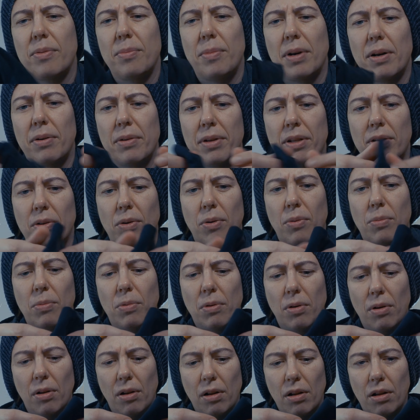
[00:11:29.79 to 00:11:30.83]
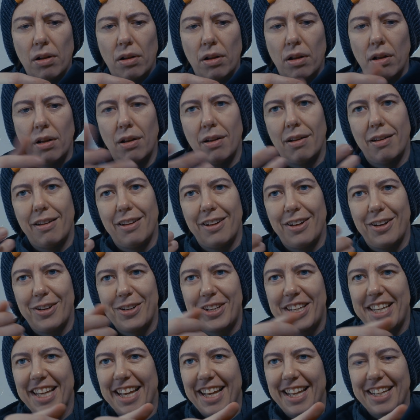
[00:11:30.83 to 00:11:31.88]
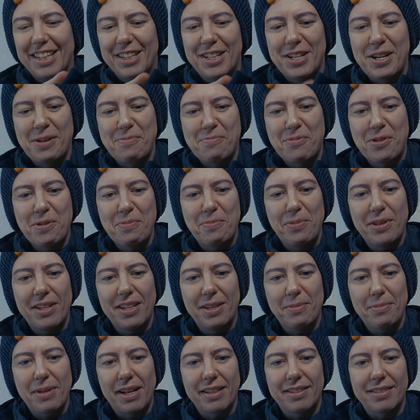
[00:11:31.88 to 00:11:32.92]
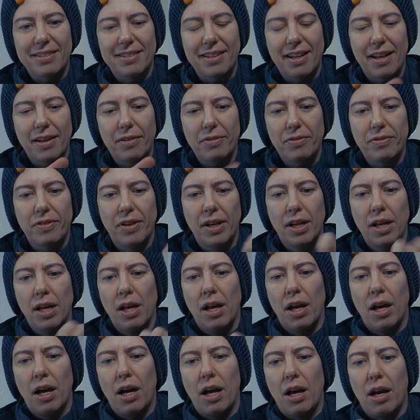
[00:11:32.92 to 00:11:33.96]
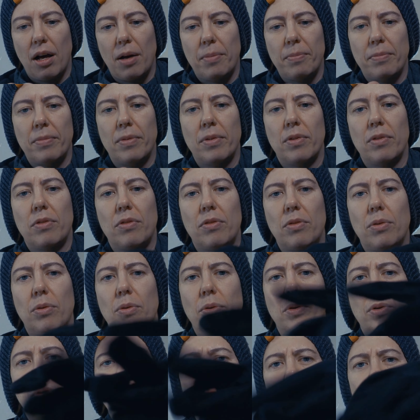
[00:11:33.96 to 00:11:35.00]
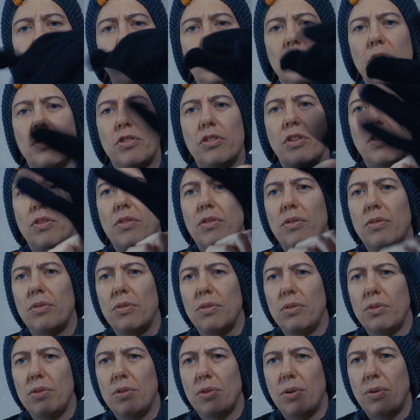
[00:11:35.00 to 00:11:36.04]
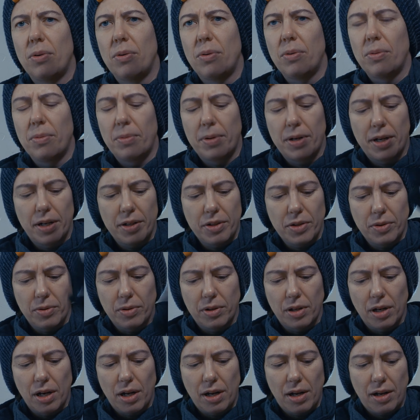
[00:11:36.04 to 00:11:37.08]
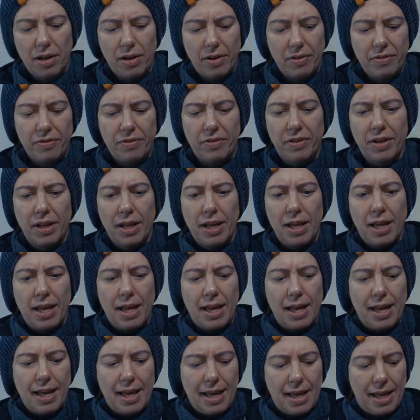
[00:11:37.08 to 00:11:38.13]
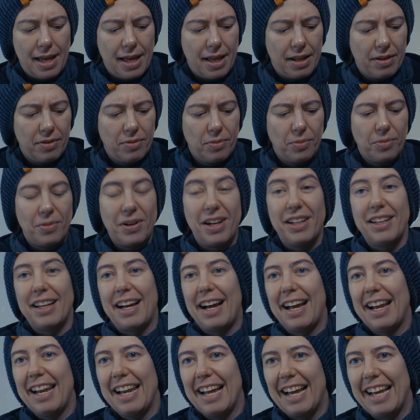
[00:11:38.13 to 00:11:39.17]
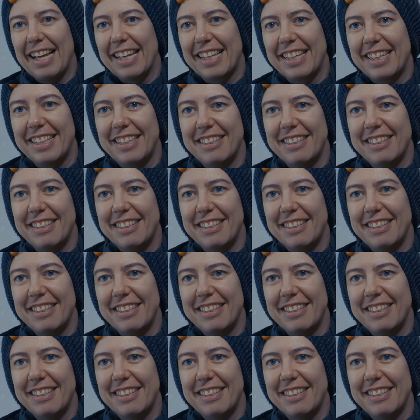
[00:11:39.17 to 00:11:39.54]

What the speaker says: merino wool. Again, I'm repeating myself. So you can just, you know, wear your glove. And what I like,